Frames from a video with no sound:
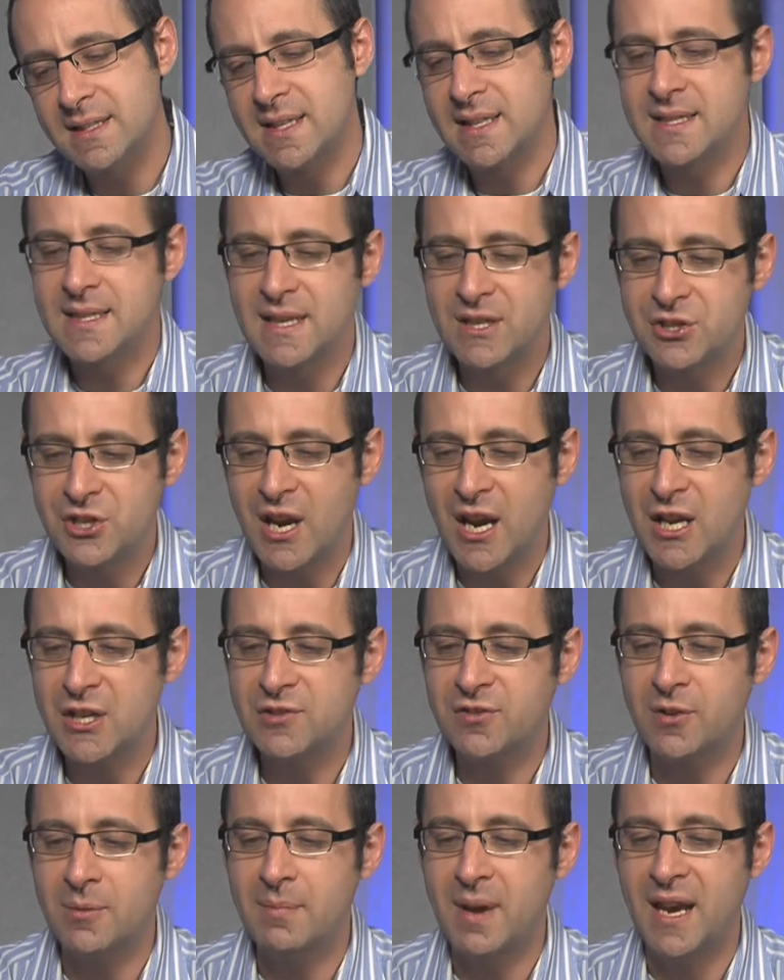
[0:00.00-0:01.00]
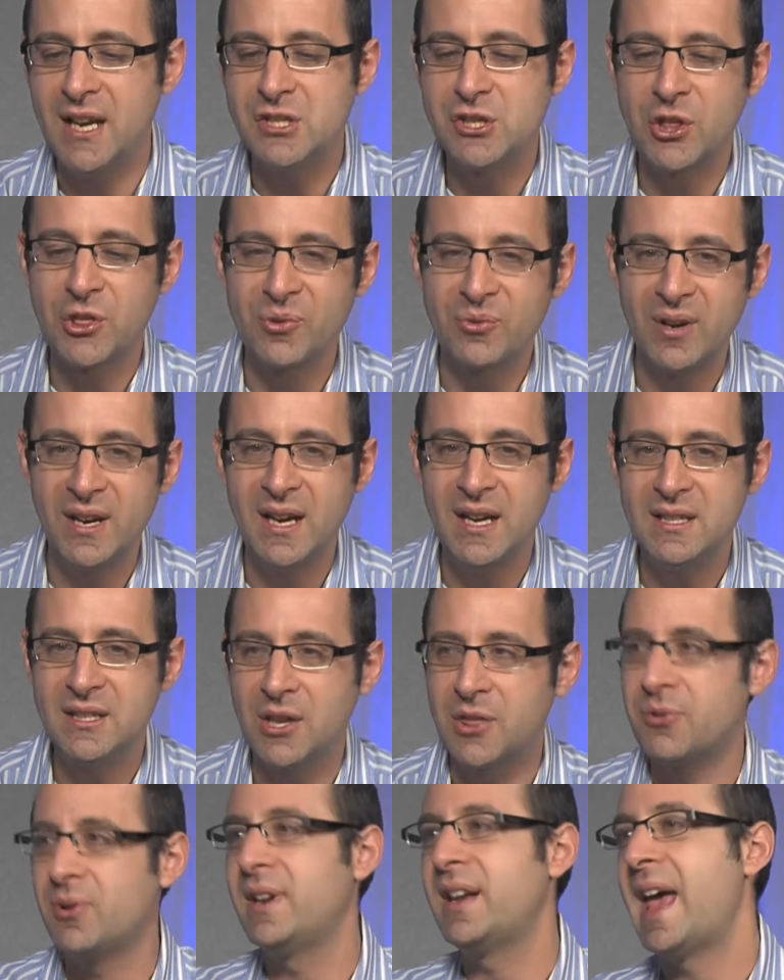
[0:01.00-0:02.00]
this thing change from age 3 to
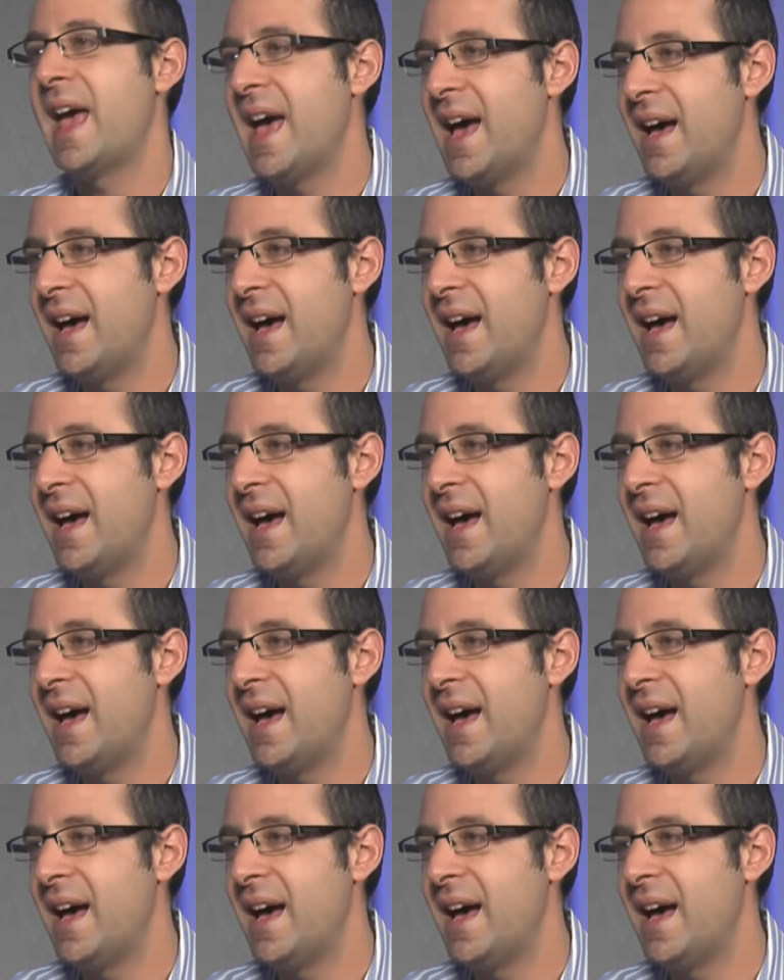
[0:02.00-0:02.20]
3.5?